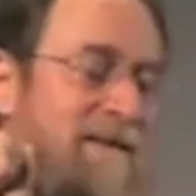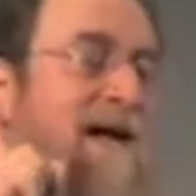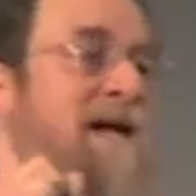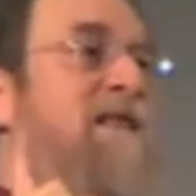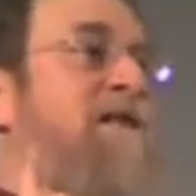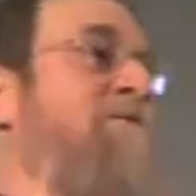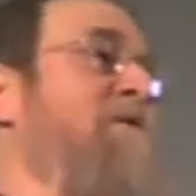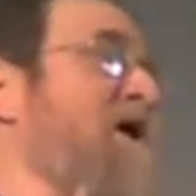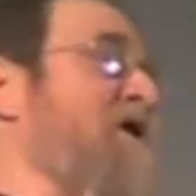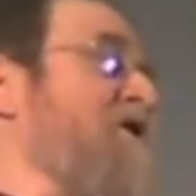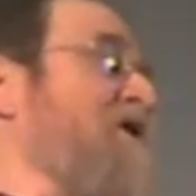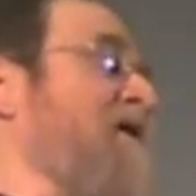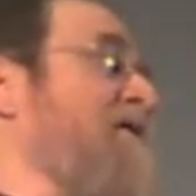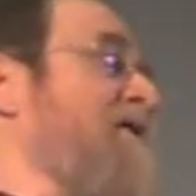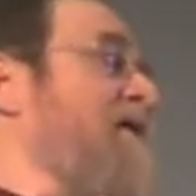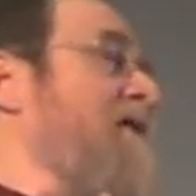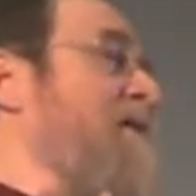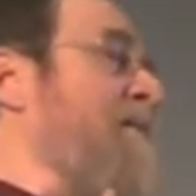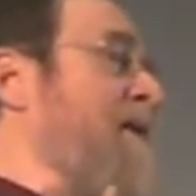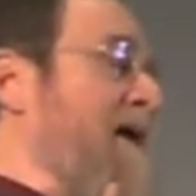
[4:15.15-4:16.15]
Declaration
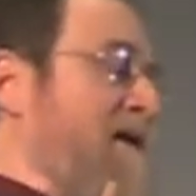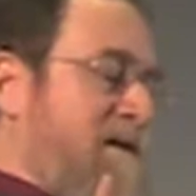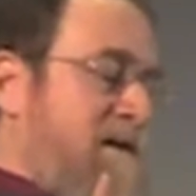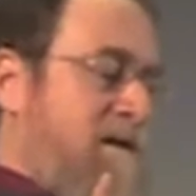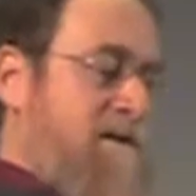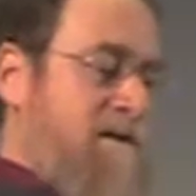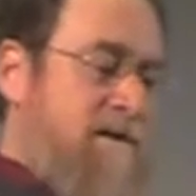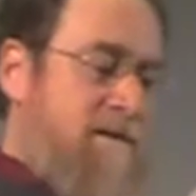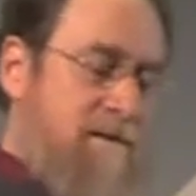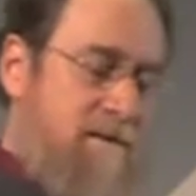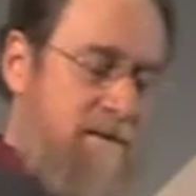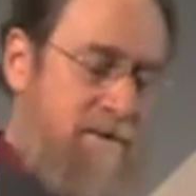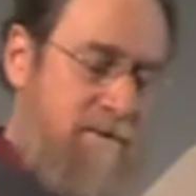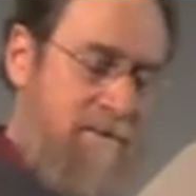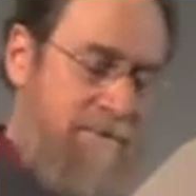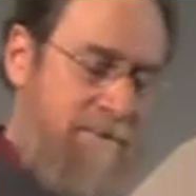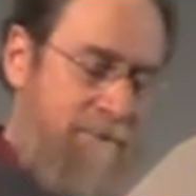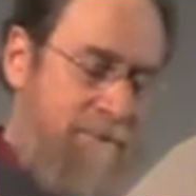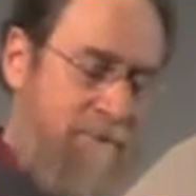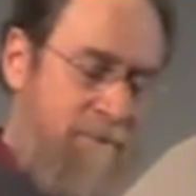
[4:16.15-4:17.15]
of Independence.
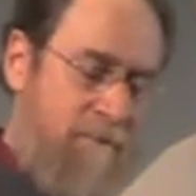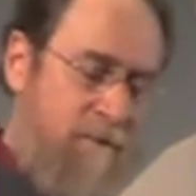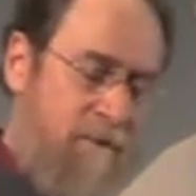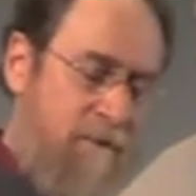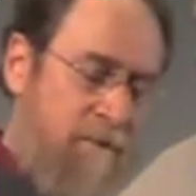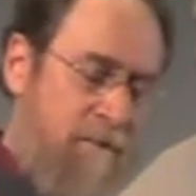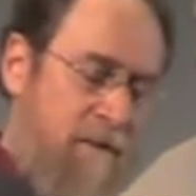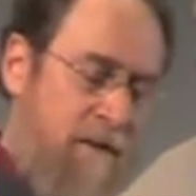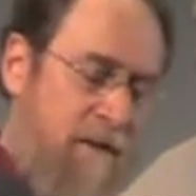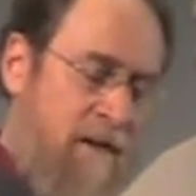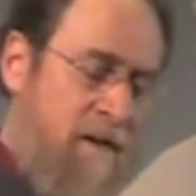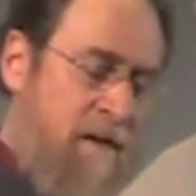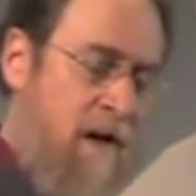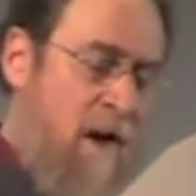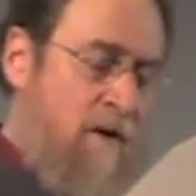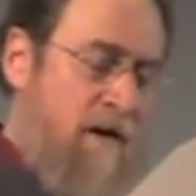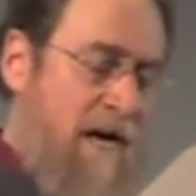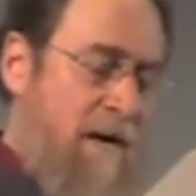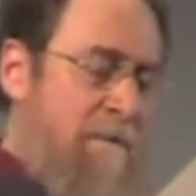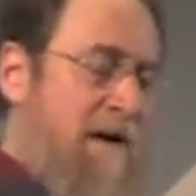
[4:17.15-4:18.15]

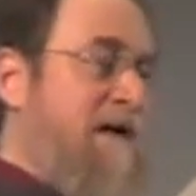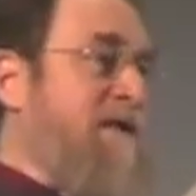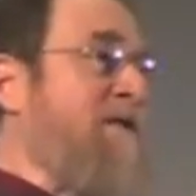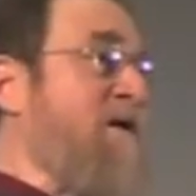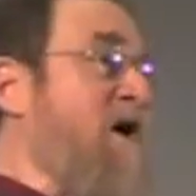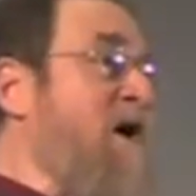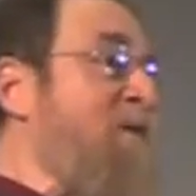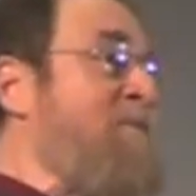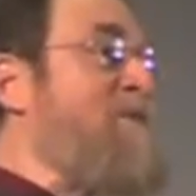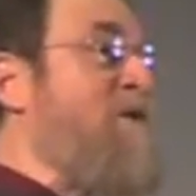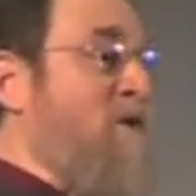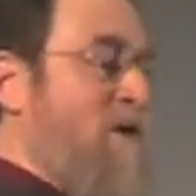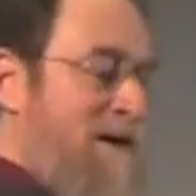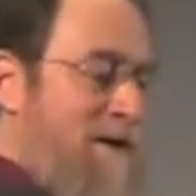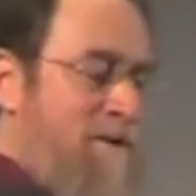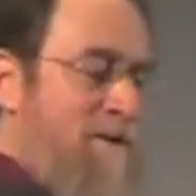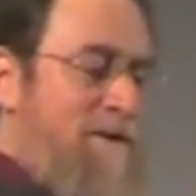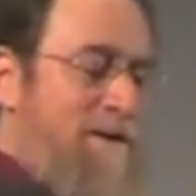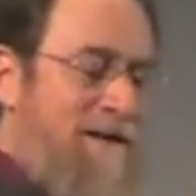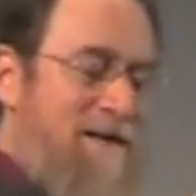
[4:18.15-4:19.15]
Okay, my third
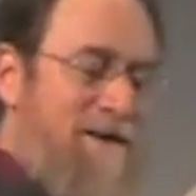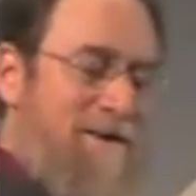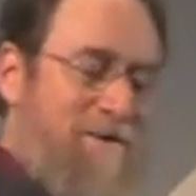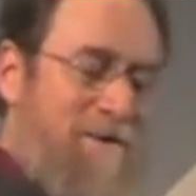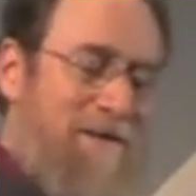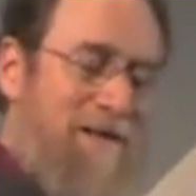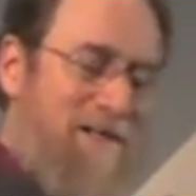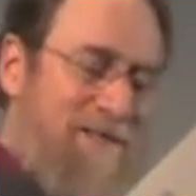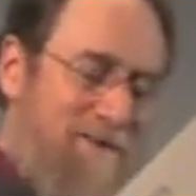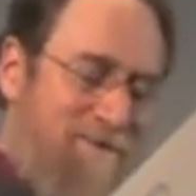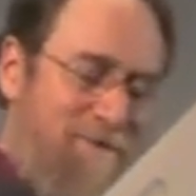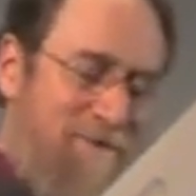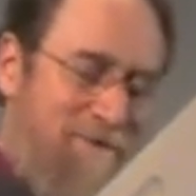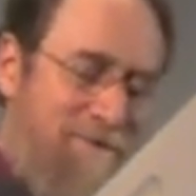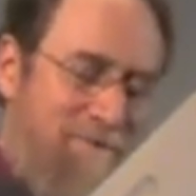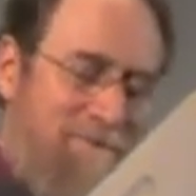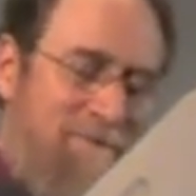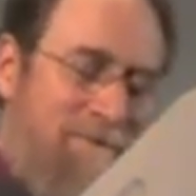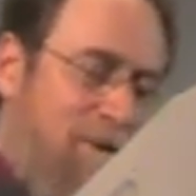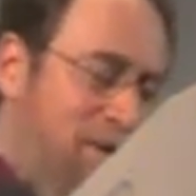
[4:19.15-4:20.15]
point on this, if you
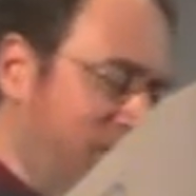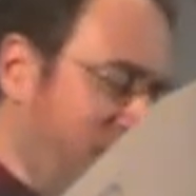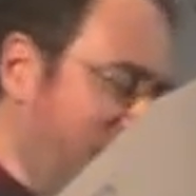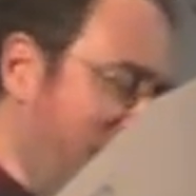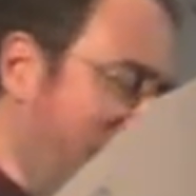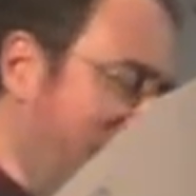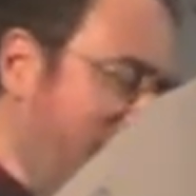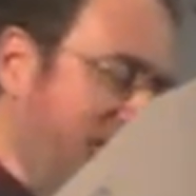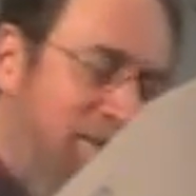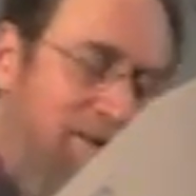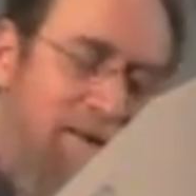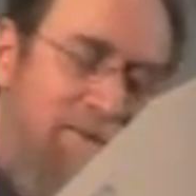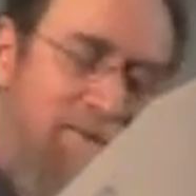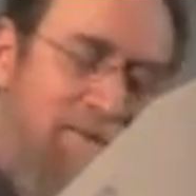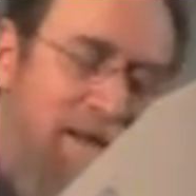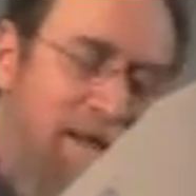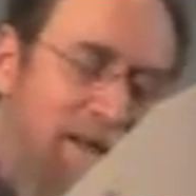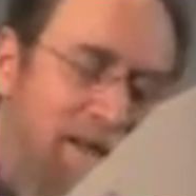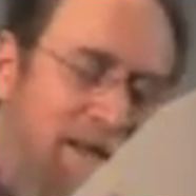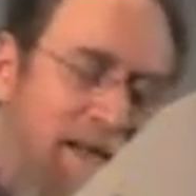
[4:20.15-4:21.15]
lost track,
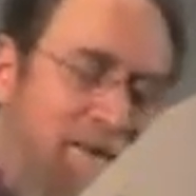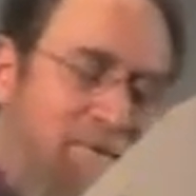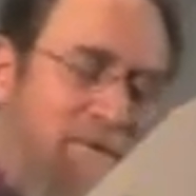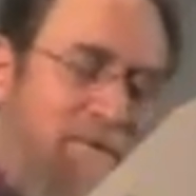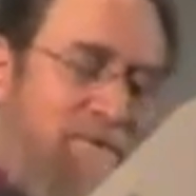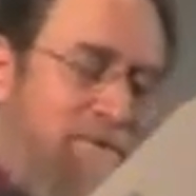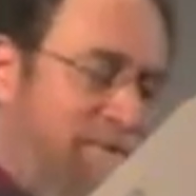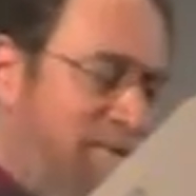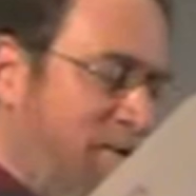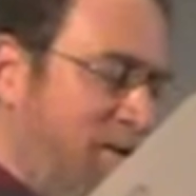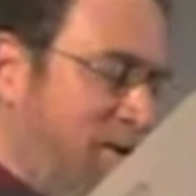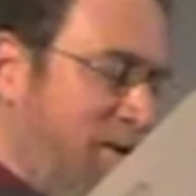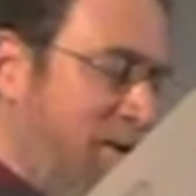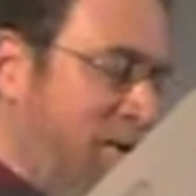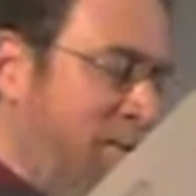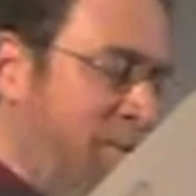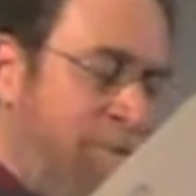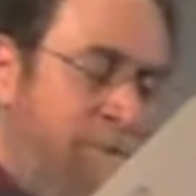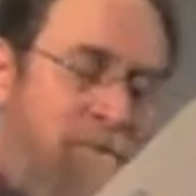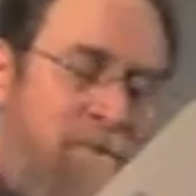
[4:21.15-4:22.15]
I gave the first two.